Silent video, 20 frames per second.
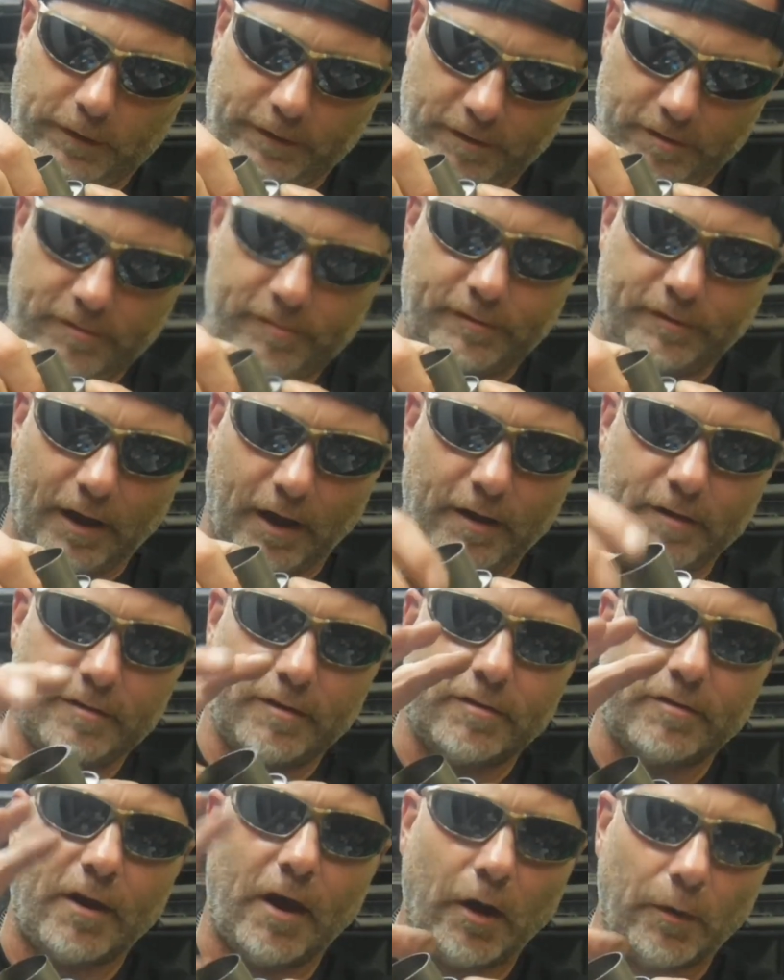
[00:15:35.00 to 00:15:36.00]
this does
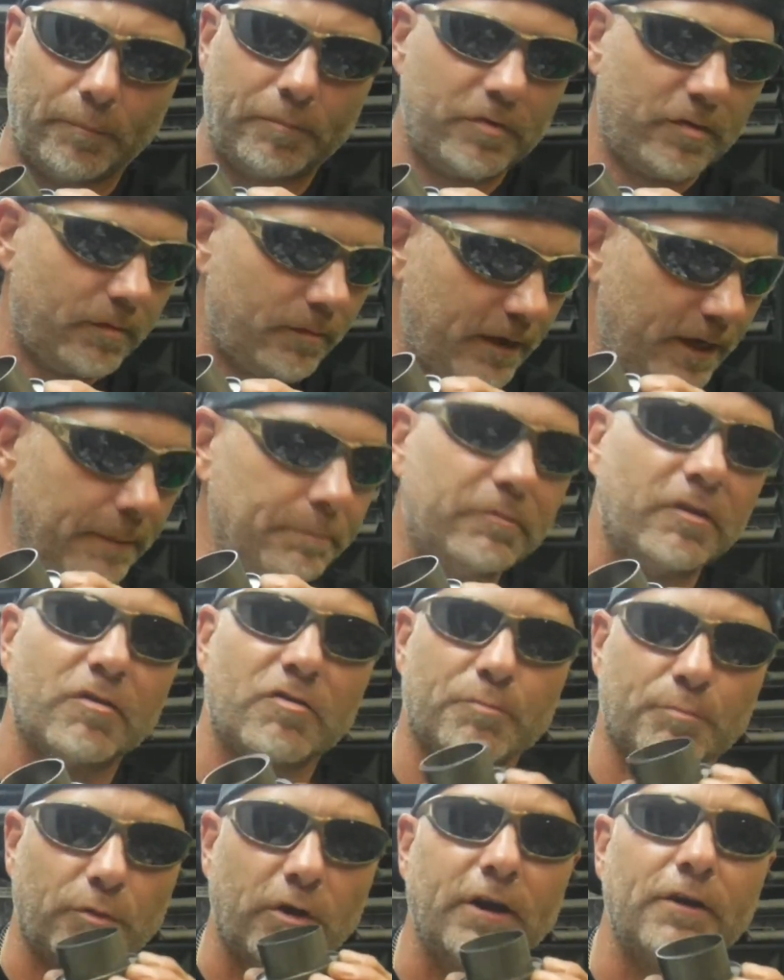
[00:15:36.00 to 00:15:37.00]
is helps keep the
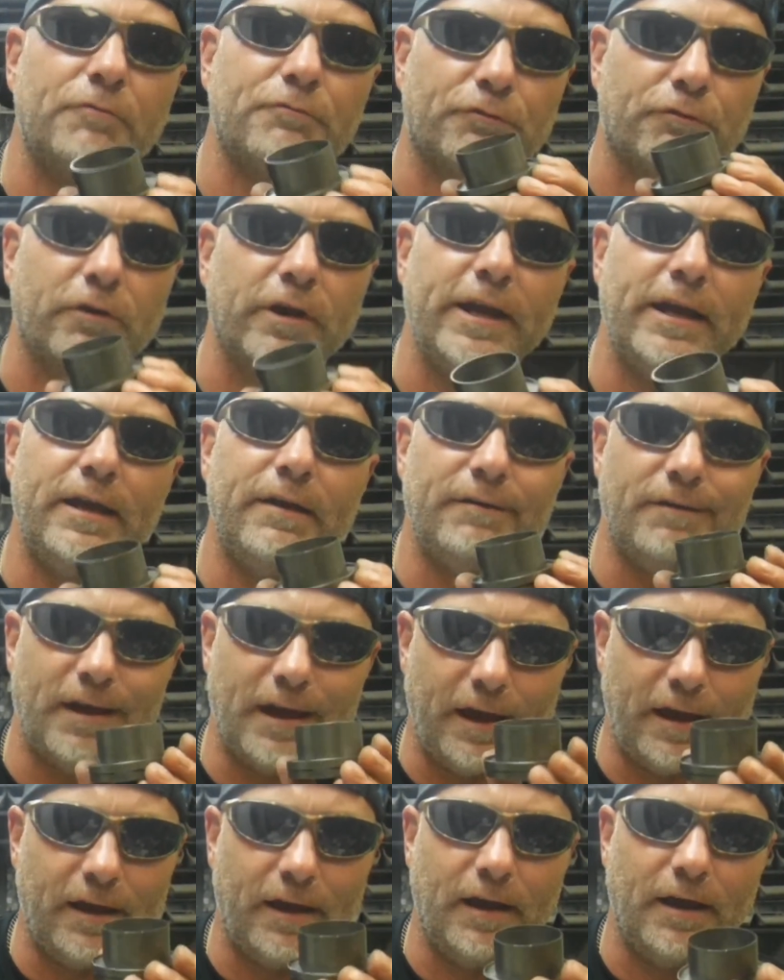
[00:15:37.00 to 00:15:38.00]
spring free
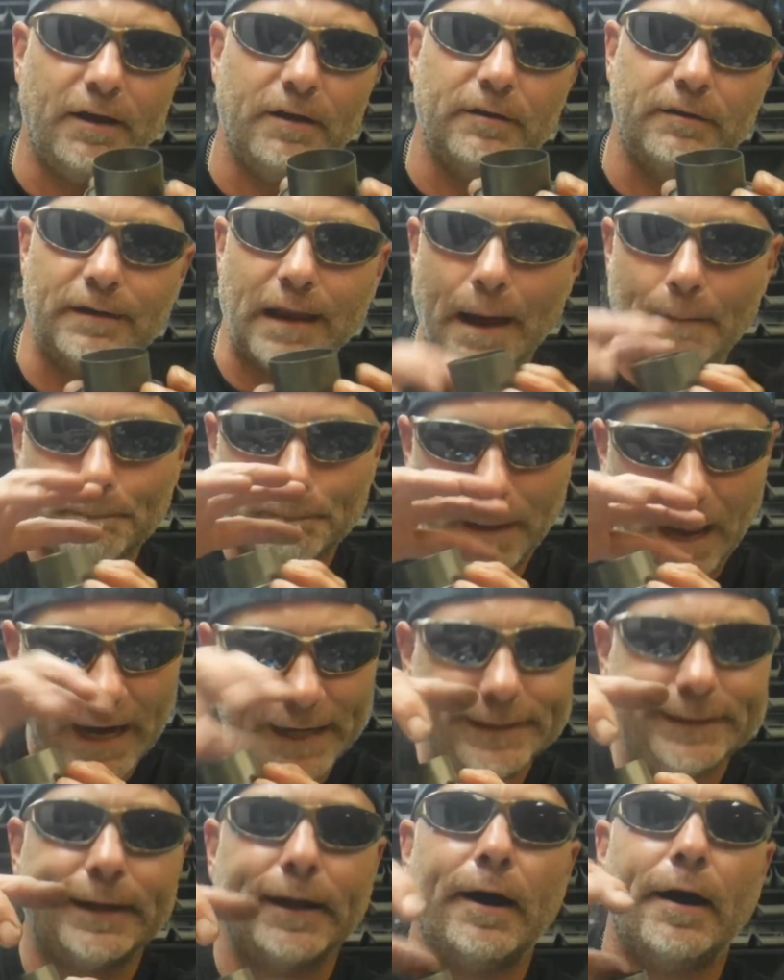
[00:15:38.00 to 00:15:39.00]
and not
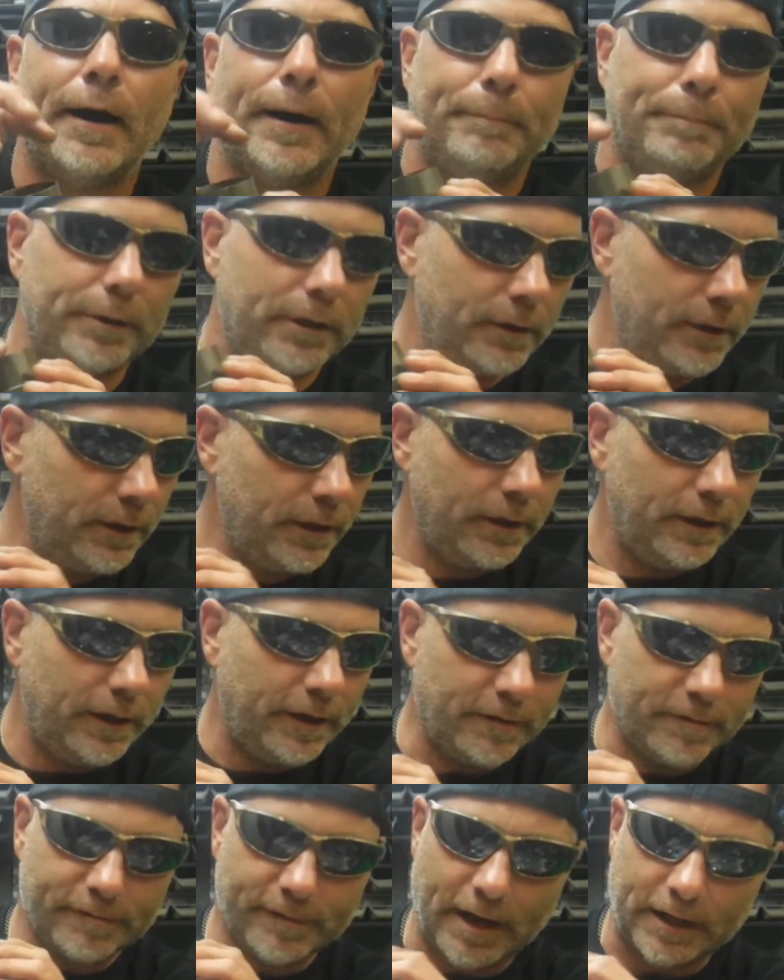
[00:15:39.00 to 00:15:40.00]
bind up.
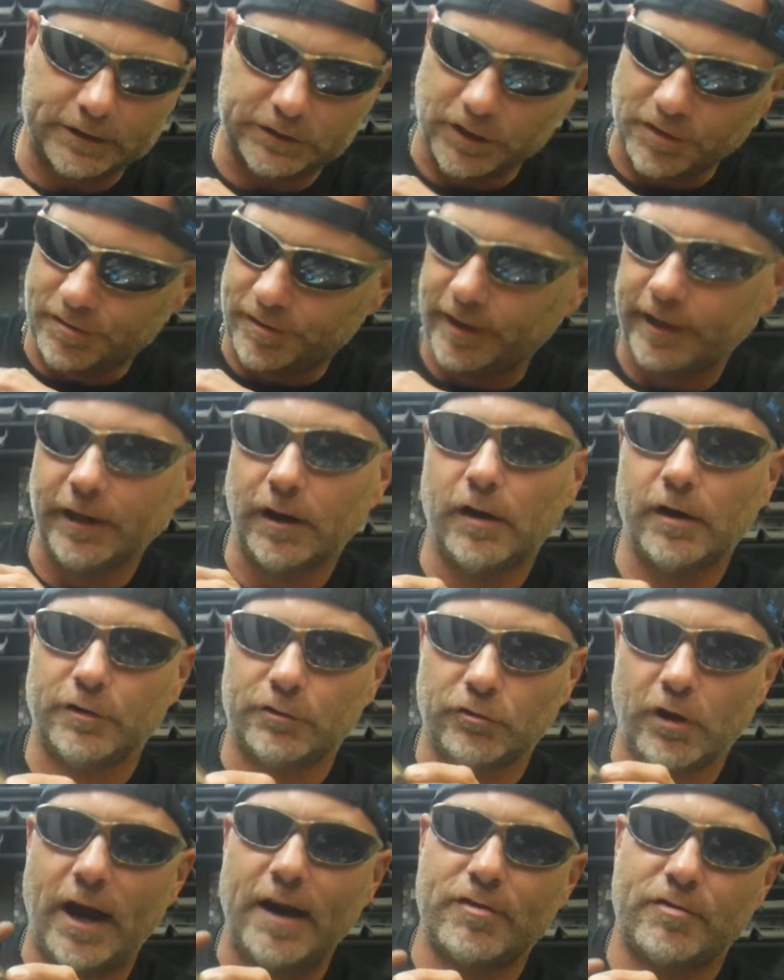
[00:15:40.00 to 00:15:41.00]
It's not just sitting on a
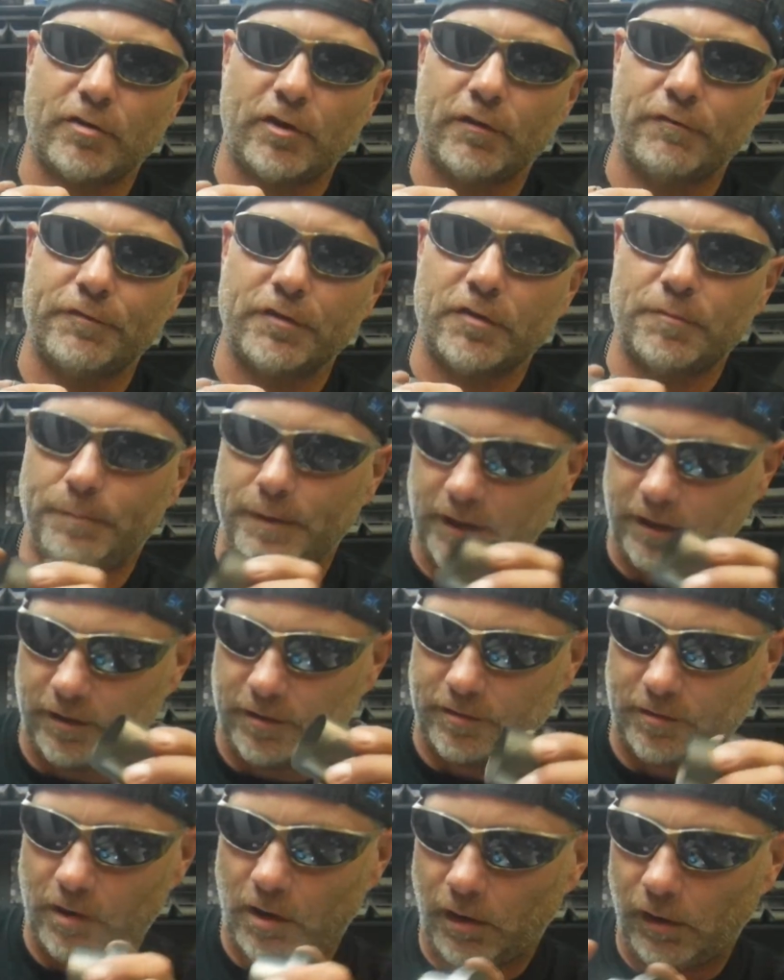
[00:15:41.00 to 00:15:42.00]
dry surface,
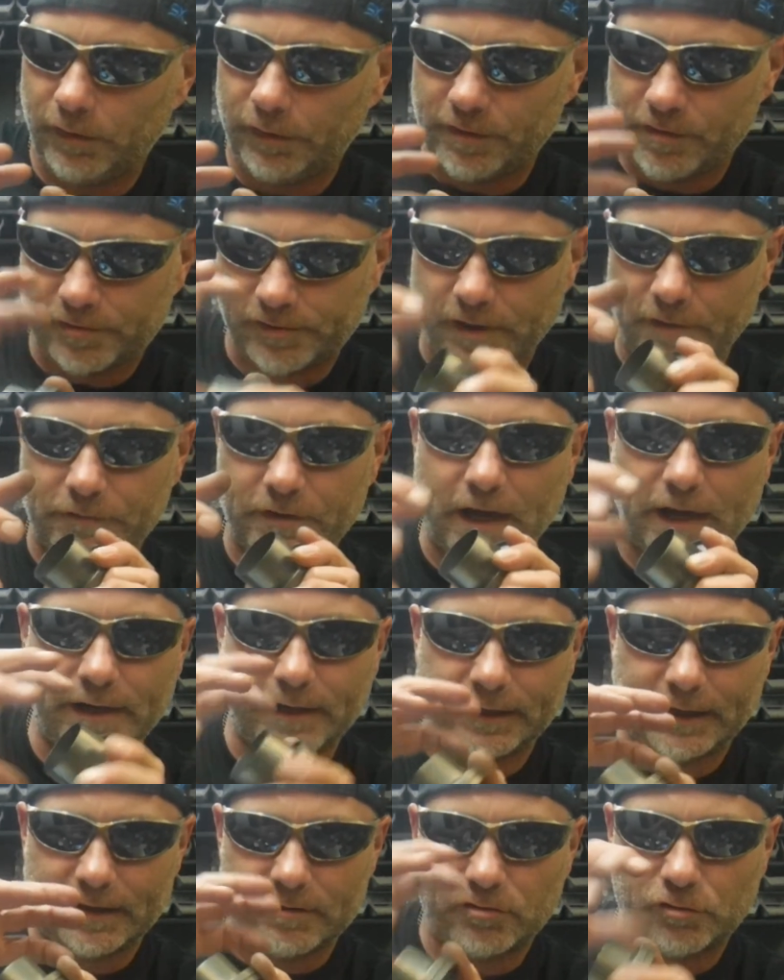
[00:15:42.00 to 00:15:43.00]
because all this stuff kind
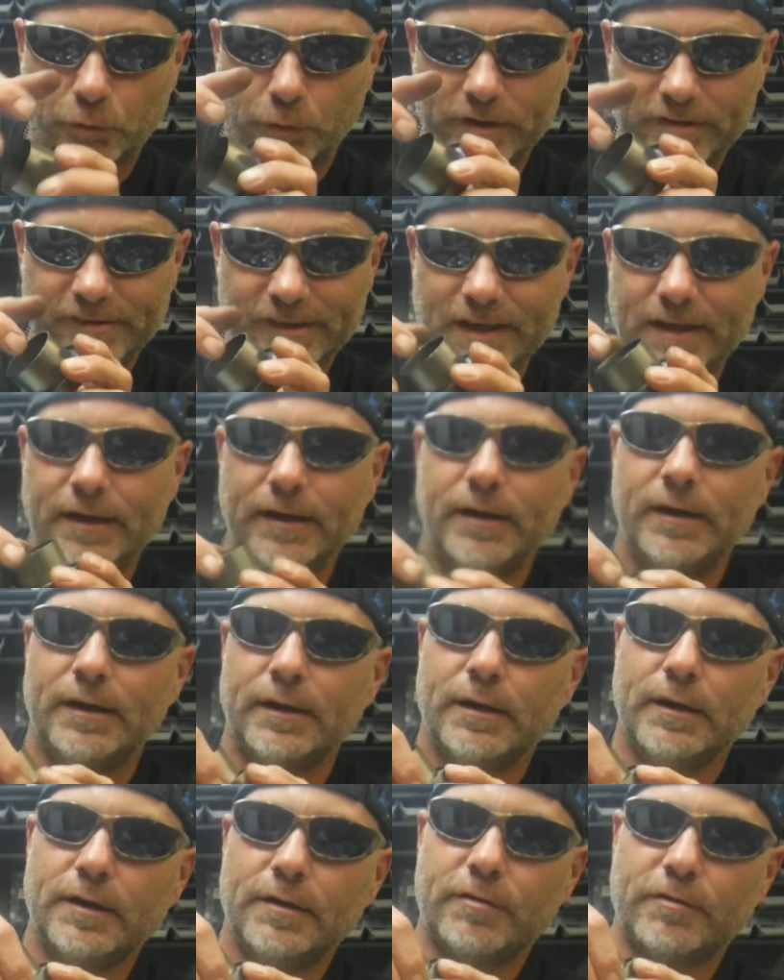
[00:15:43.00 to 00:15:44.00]
of gets twisty.
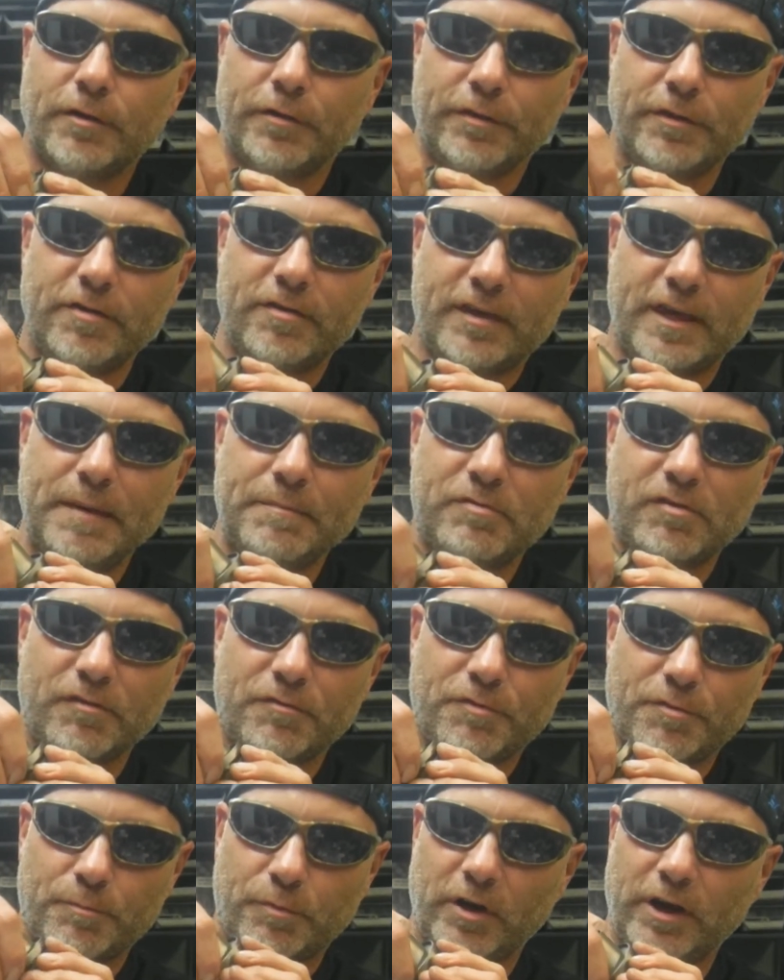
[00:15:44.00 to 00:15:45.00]
So this keeps the
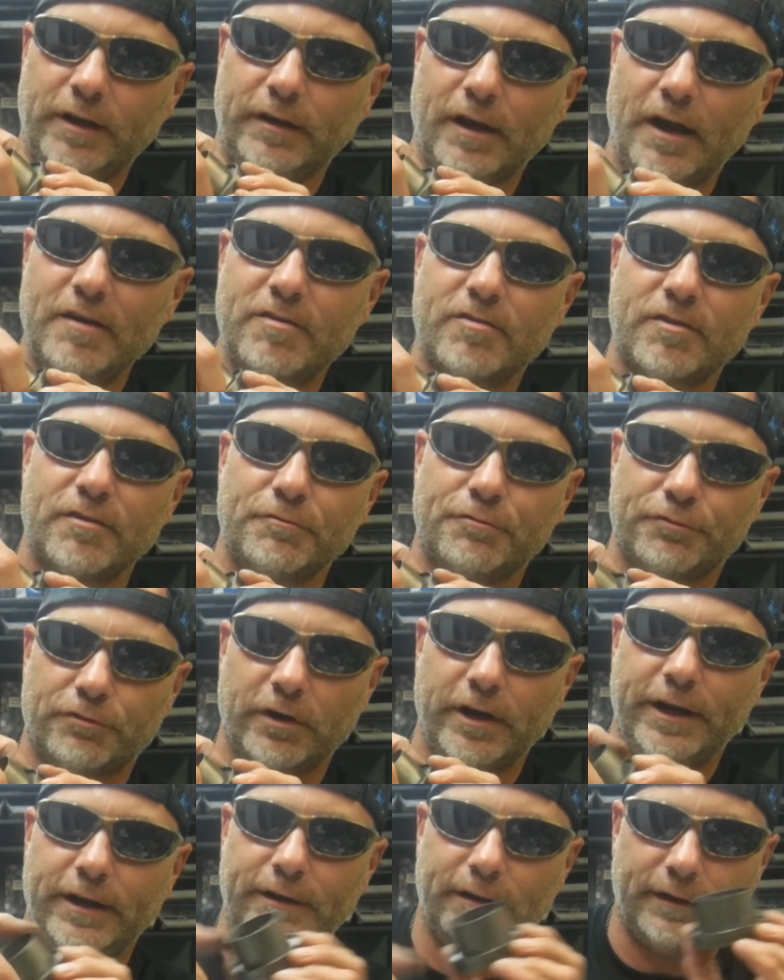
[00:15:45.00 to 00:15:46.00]
spring nice and
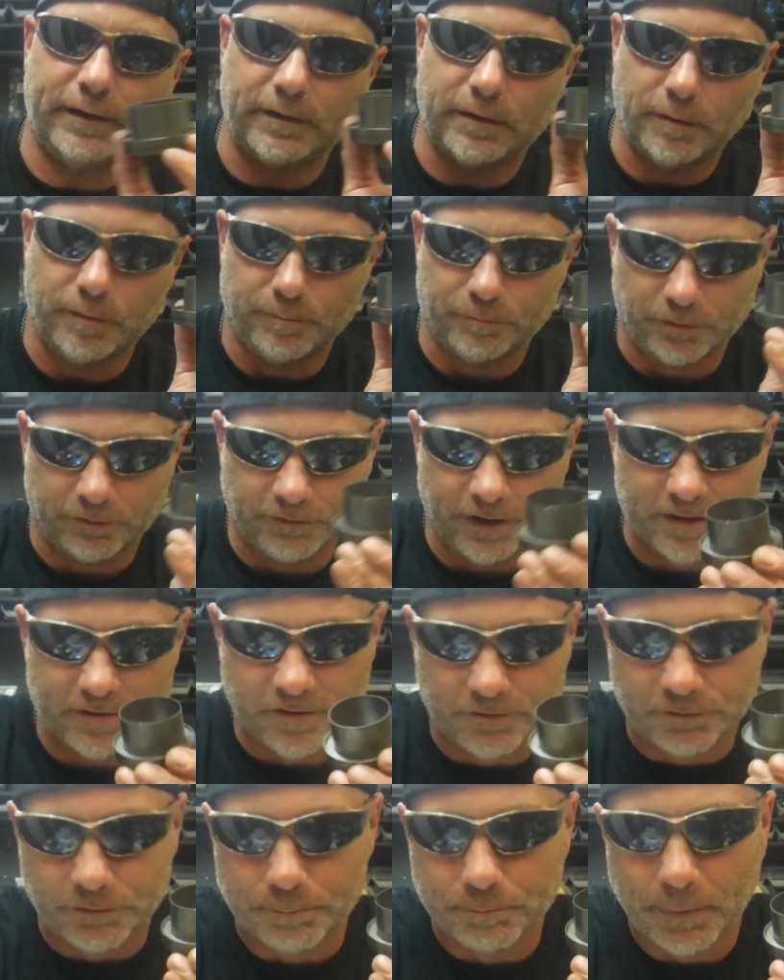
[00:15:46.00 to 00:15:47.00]
free and prevents
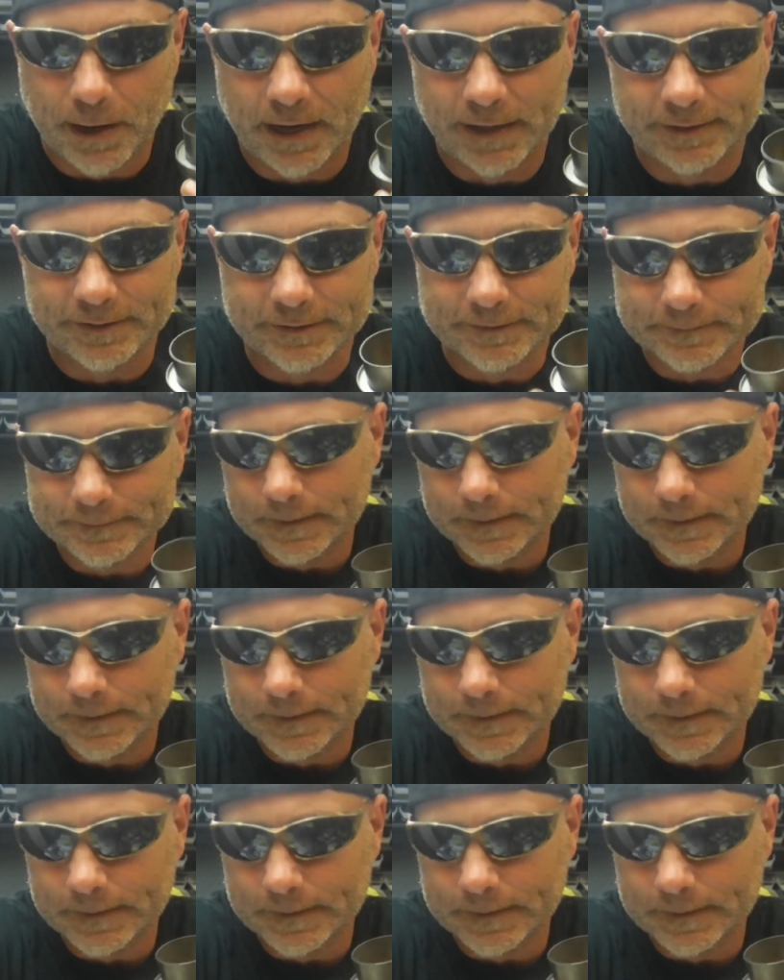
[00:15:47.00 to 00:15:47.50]
it from binding.